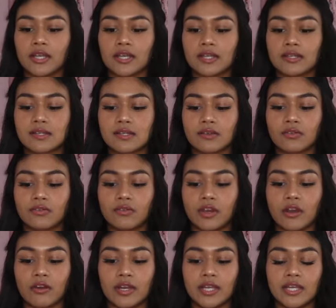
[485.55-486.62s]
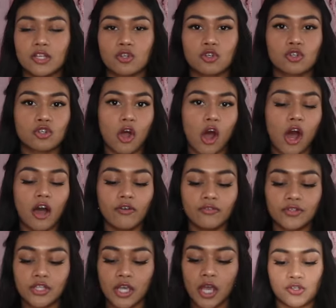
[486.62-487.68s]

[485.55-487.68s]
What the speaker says: It's very soft,